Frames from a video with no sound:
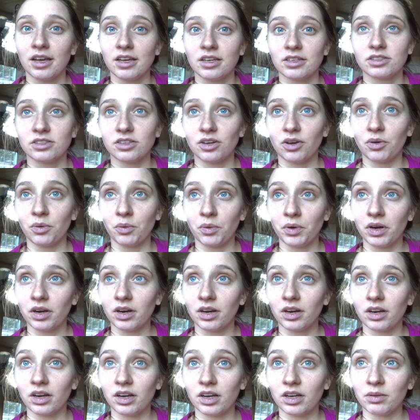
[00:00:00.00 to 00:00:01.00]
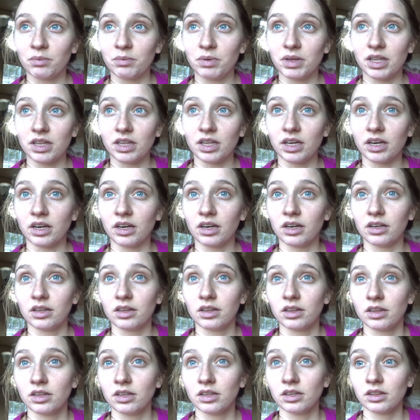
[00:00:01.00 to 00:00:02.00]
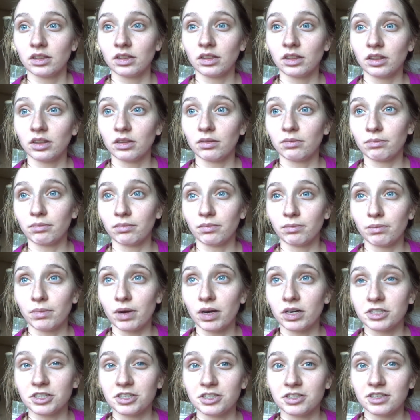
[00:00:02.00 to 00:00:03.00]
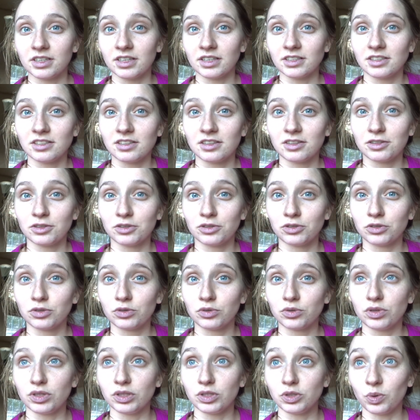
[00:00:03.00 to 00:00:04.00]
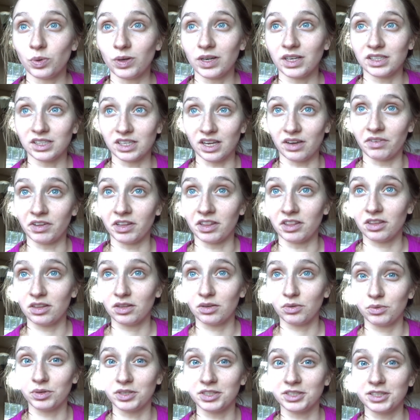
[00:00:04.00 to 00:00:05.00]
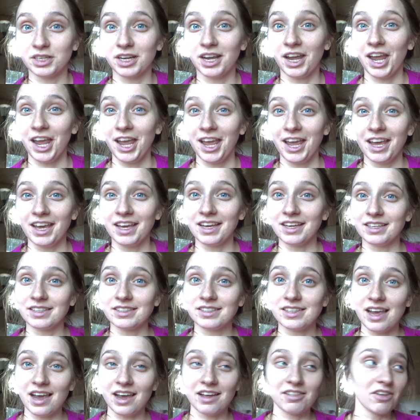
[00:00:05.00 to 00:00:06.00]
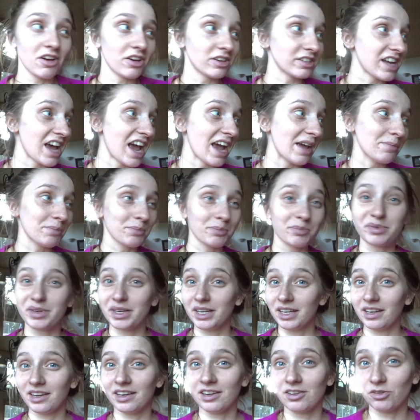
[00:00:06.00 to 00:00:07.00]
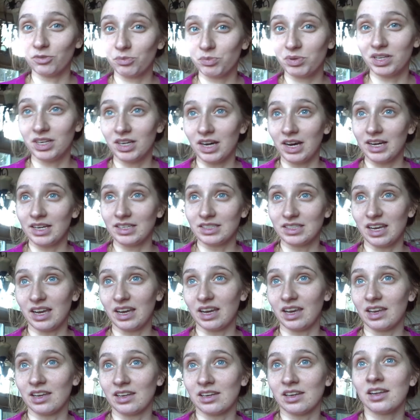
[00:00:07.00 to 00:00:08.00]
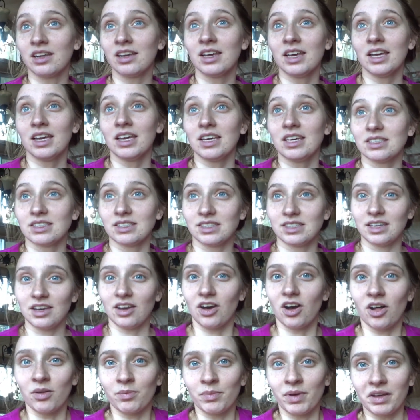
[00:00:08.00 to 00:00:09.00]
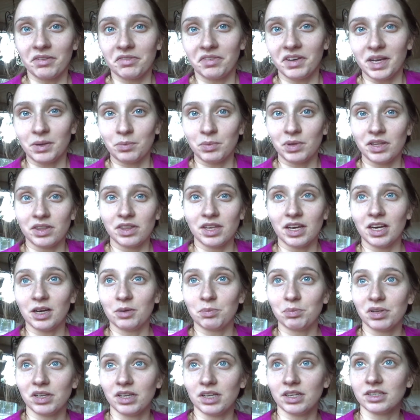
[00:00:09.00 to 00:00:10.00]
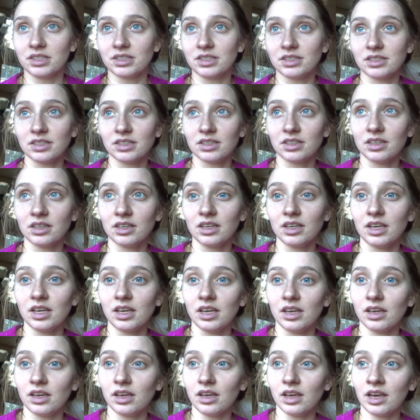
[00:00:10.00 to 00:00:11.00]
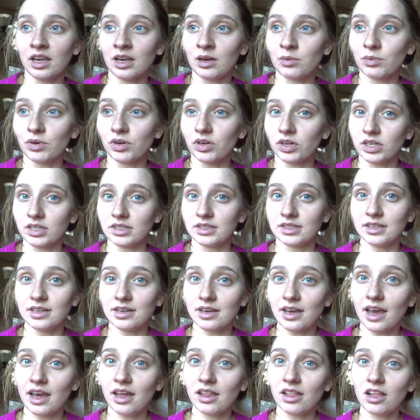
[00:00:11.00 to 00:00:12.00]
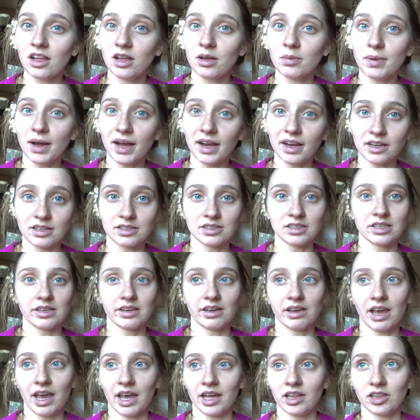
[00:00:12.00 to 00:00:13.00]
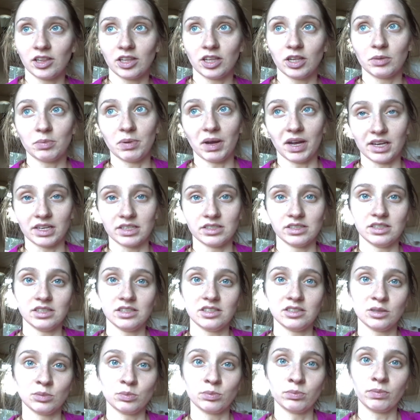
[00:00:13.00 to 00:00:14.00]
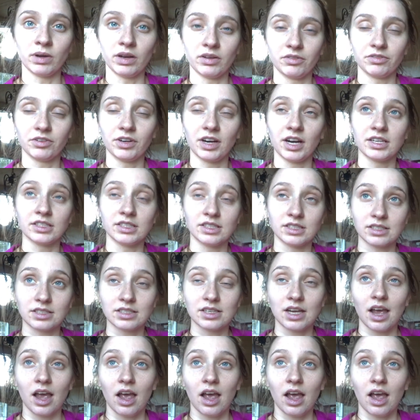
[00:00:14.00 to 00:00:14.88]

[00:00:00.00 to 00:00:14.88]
So we're gonna be there March 6th through the 27th, which is a long time, but it'll be nice. I can see all my family there, plus Annabelle can see Caleb, I can see Caleb, I can see some of my friends.